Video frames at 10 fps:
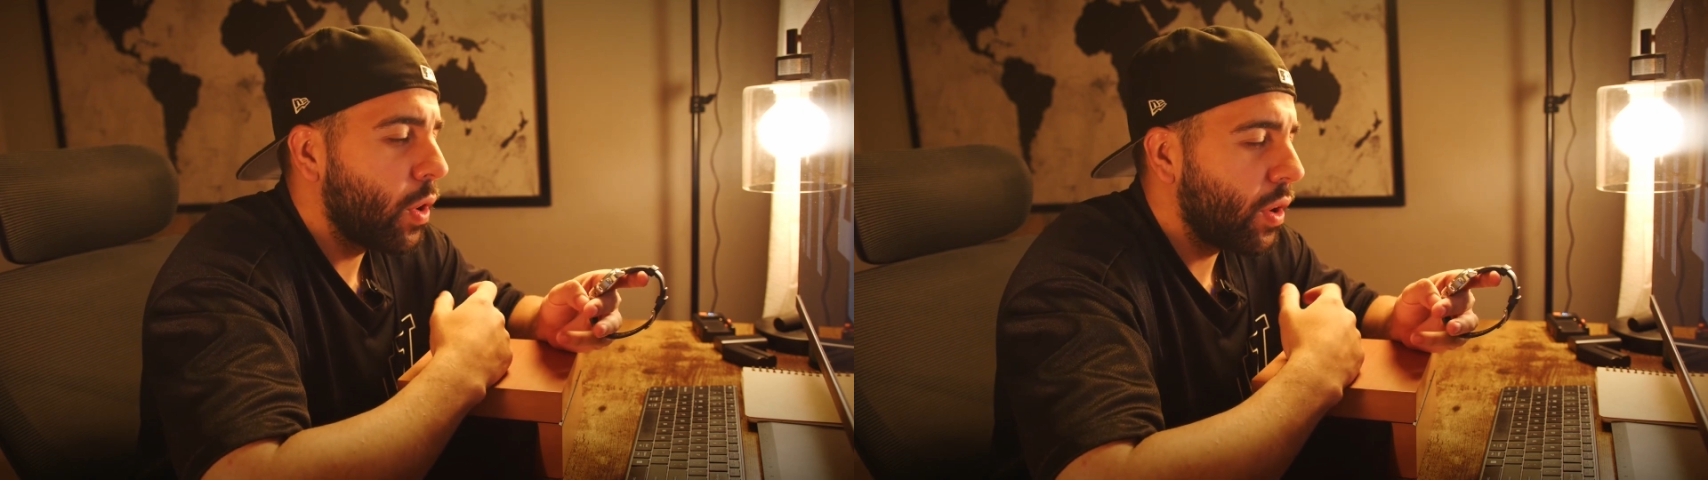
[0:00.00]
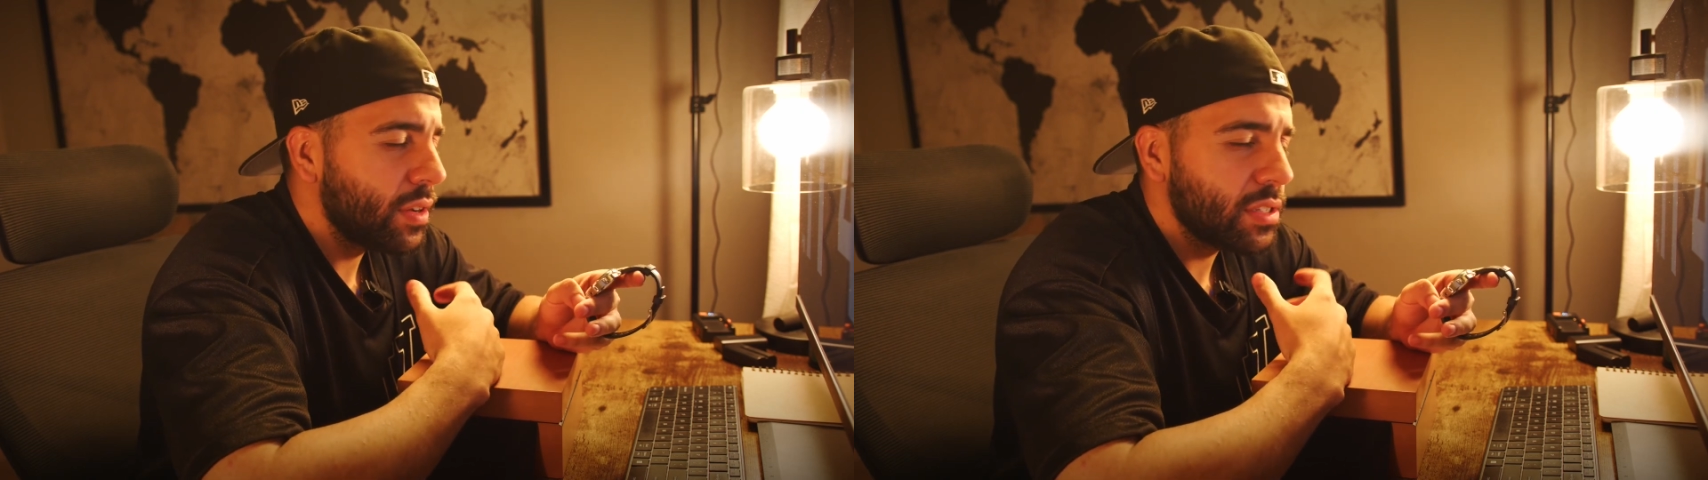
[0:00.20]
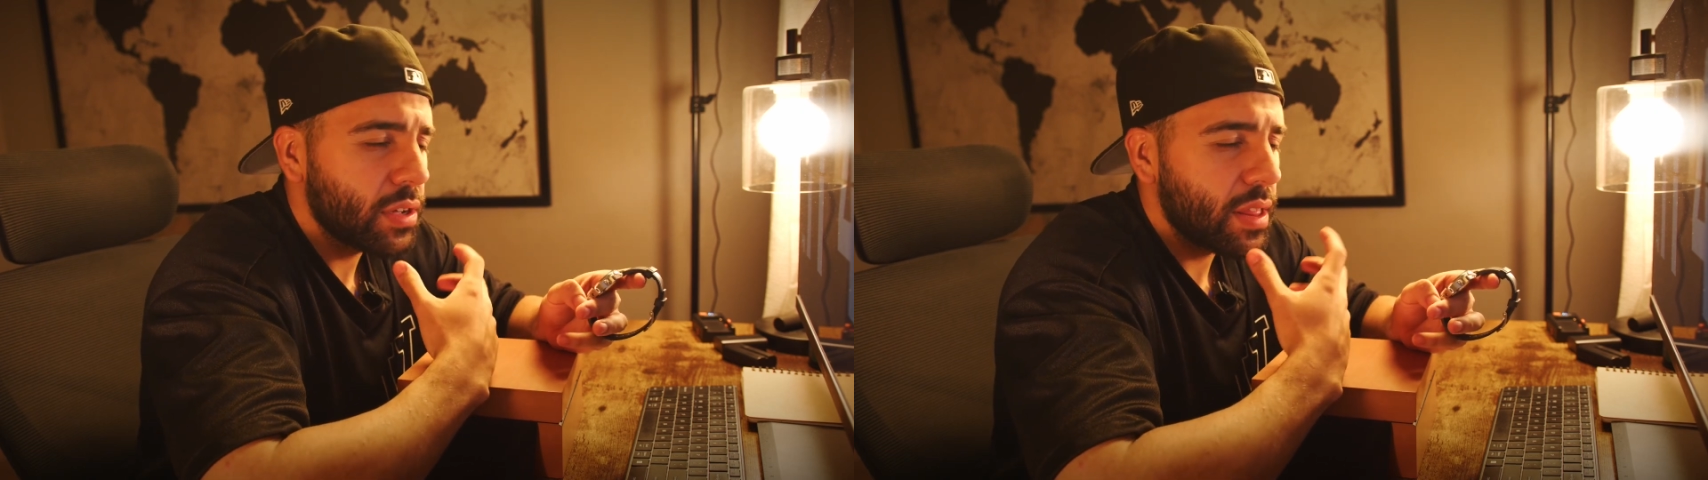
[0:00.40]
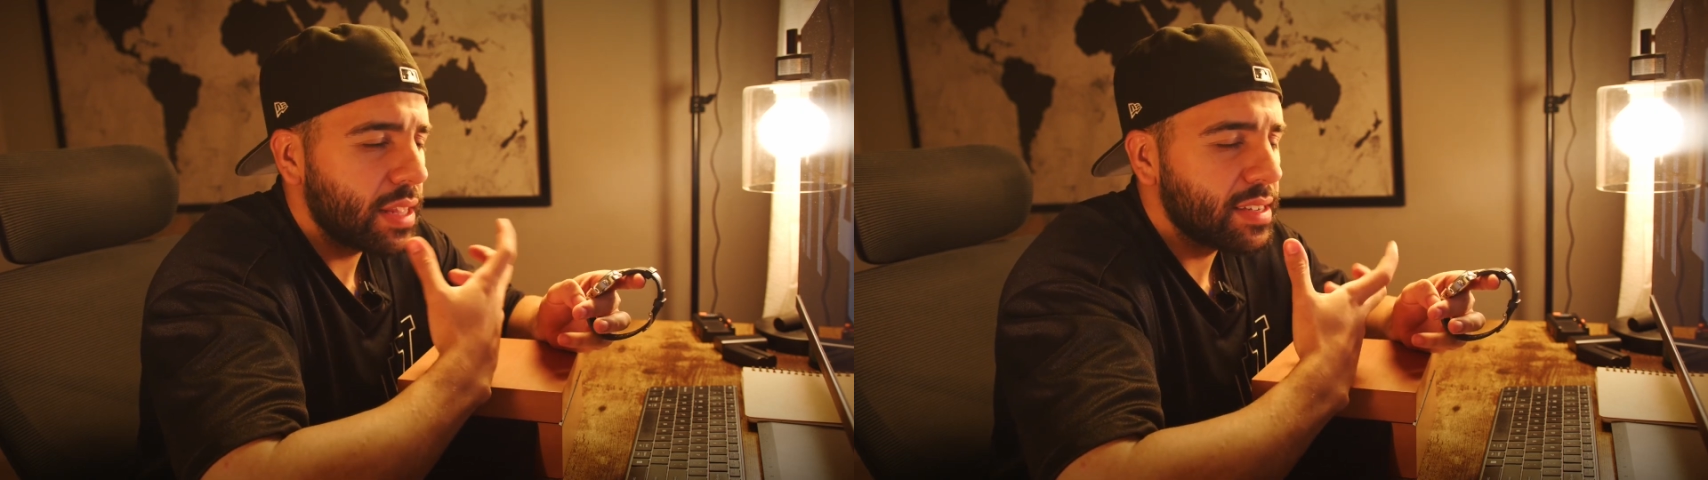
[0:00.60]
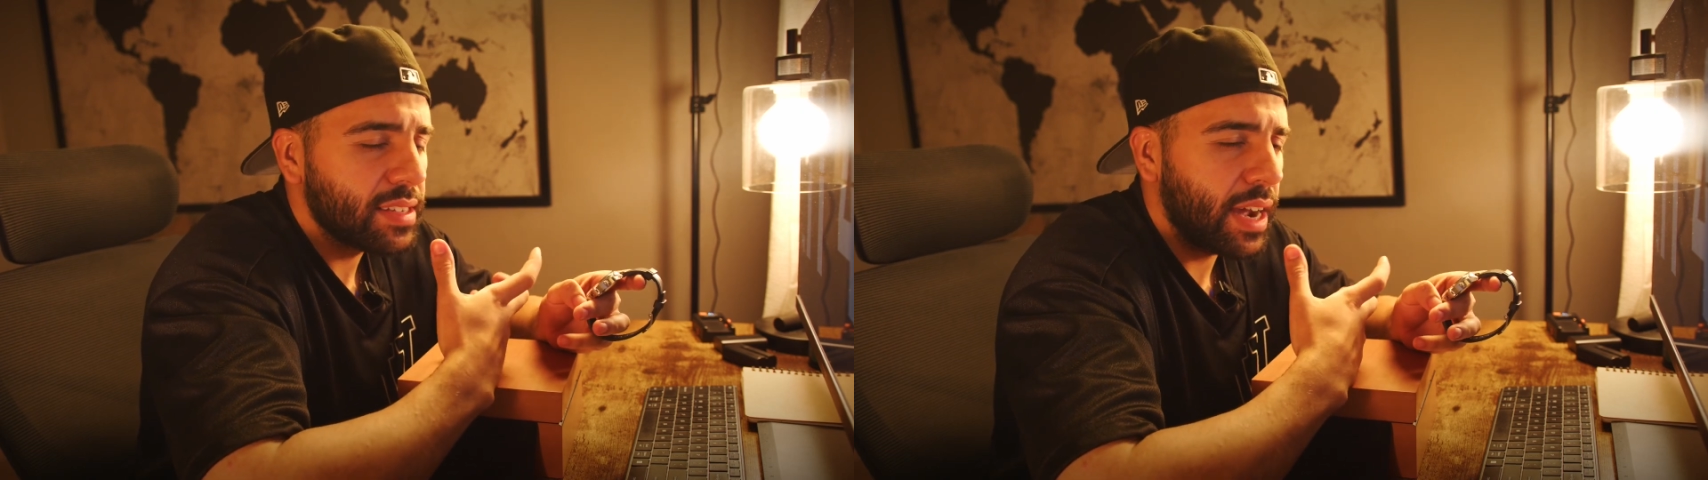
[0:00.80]
are into
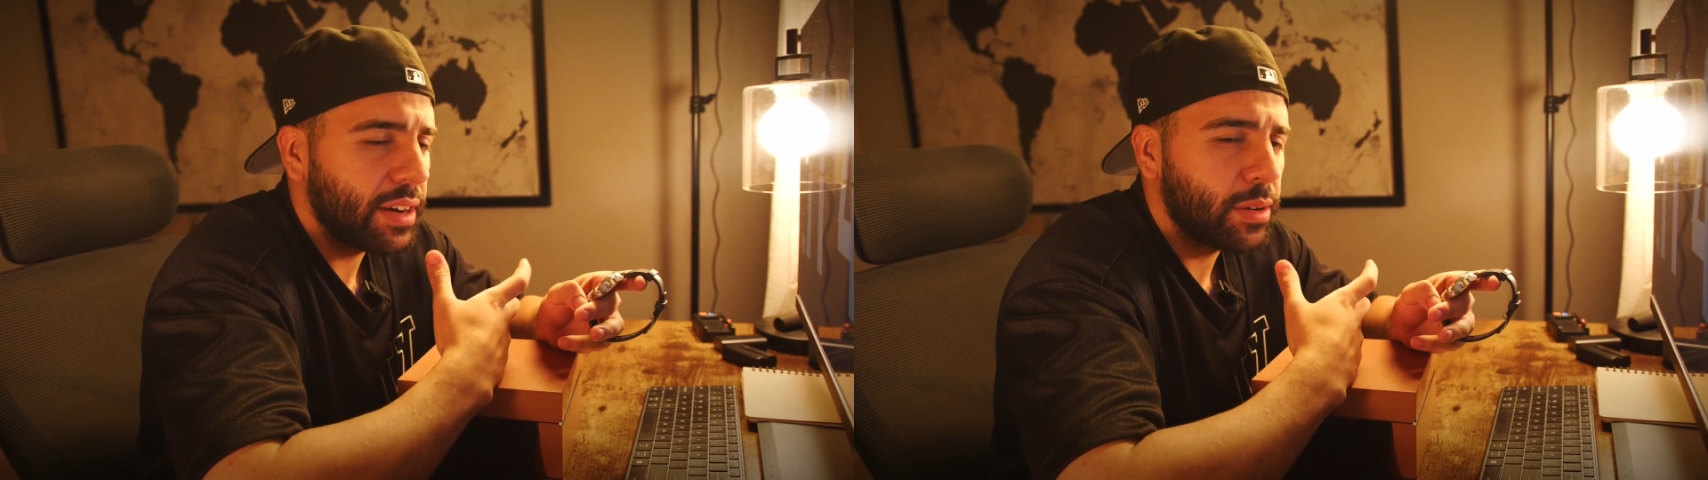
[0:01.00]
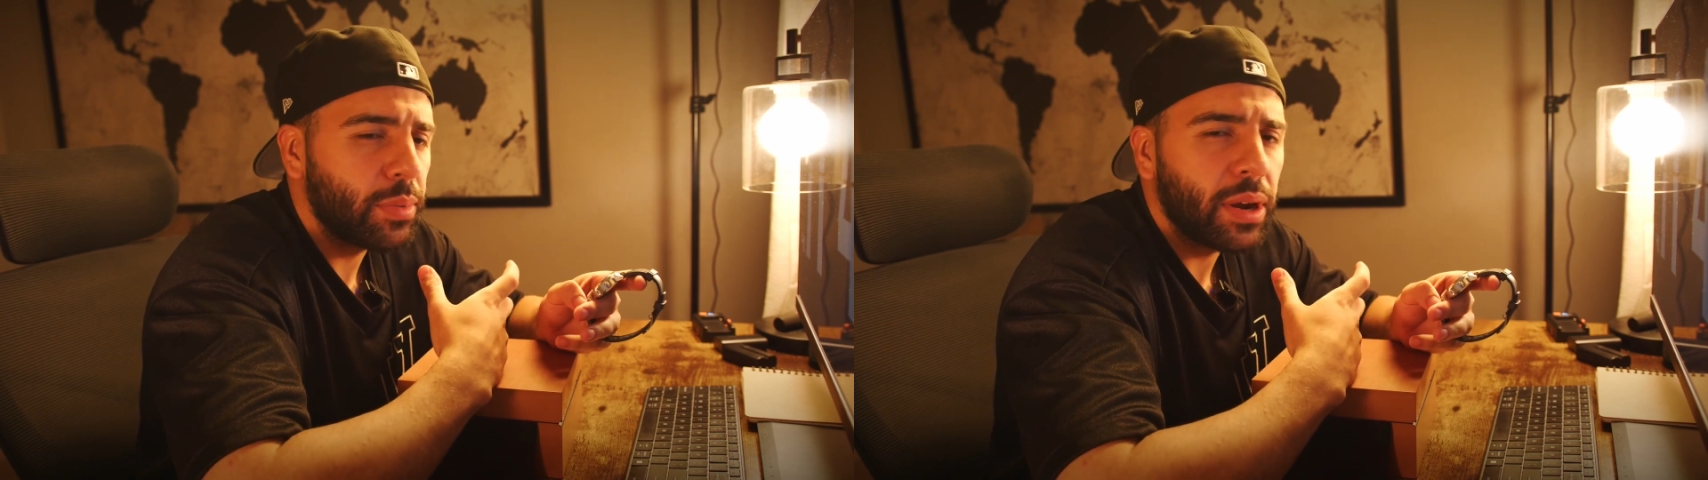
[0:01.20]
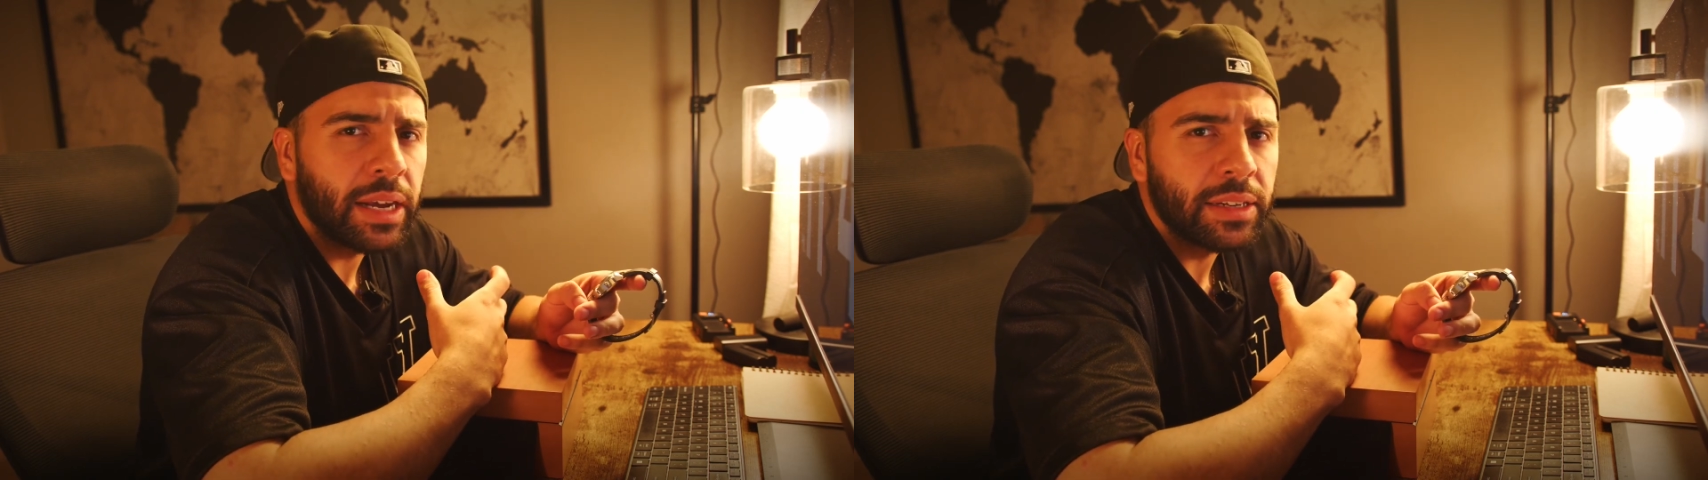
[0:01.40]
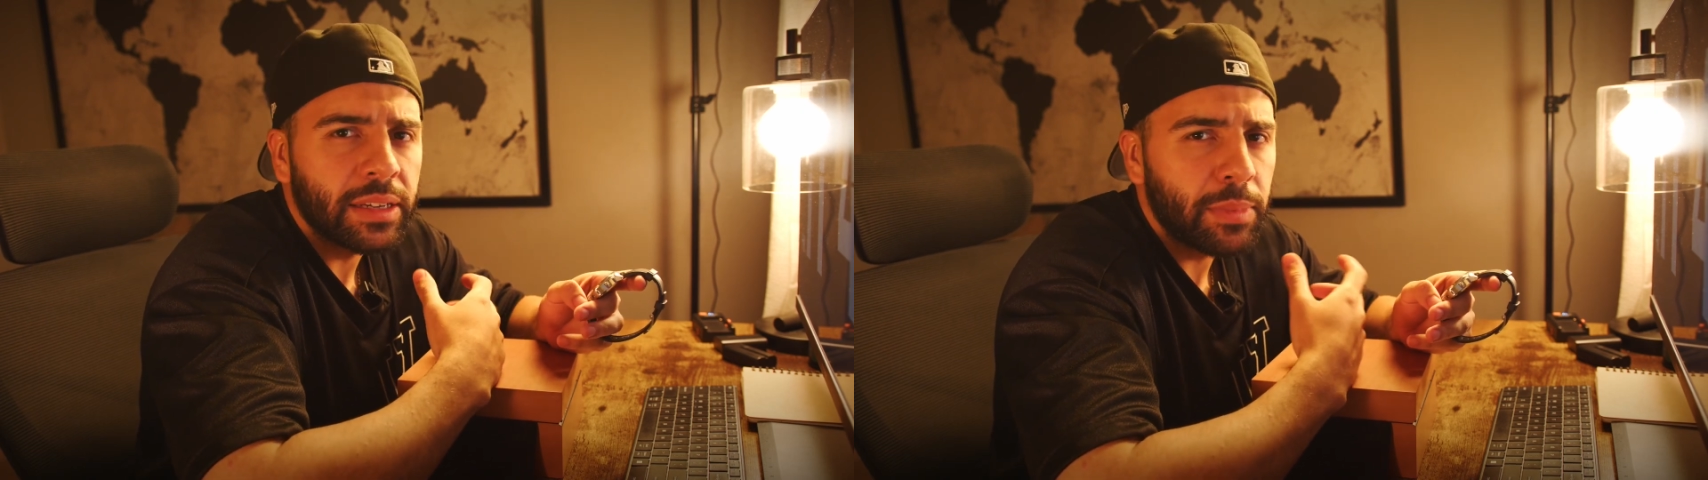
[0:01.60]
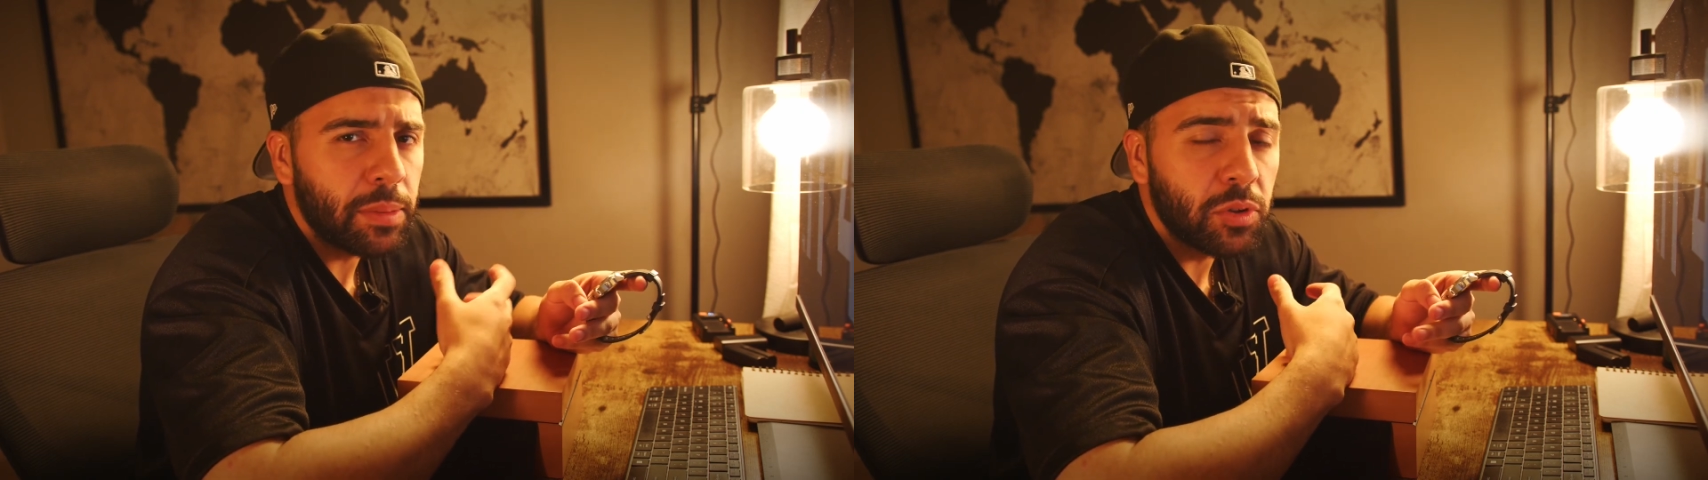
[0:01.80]
that designer
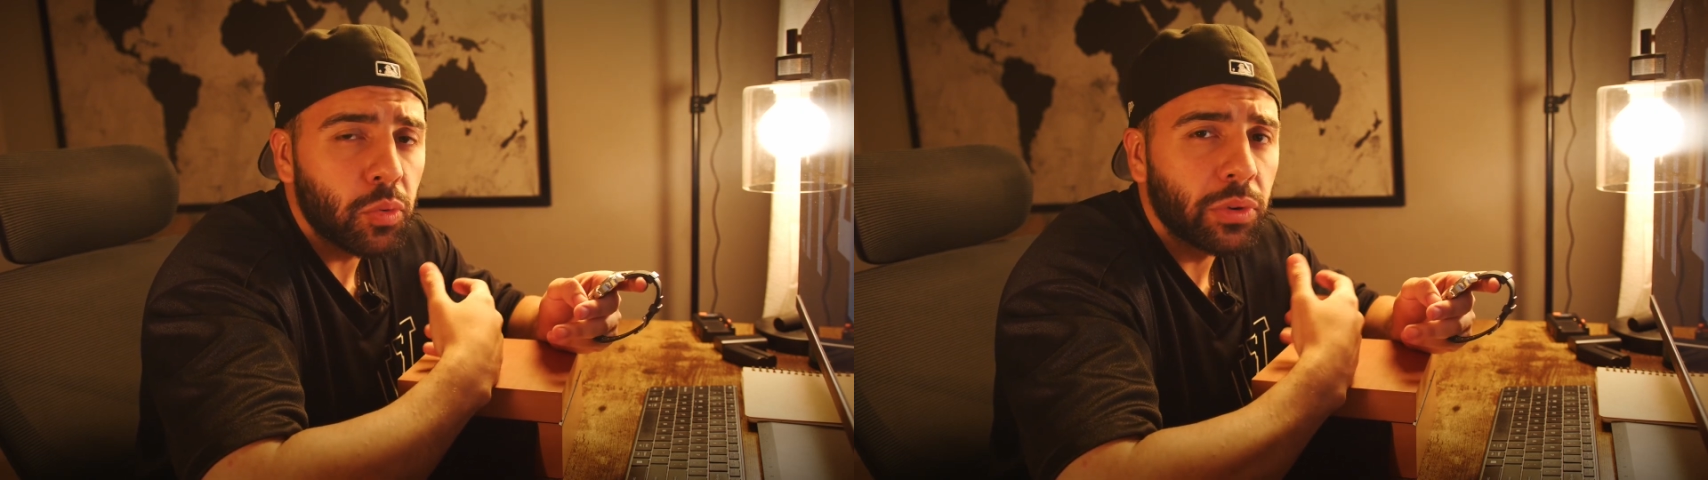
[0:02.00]
brand and maybe you